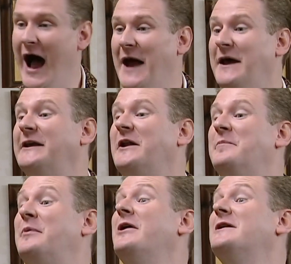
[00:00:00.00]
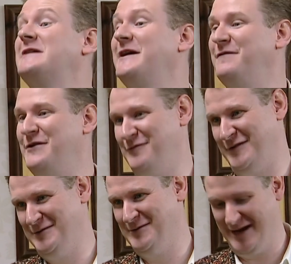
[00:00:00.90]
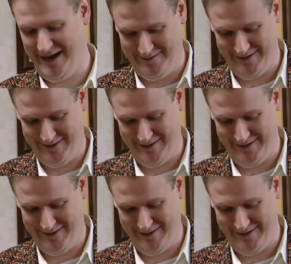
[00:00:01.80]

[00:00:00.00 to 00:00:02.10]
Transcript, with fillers: and I got a bird's eye view for you, Granny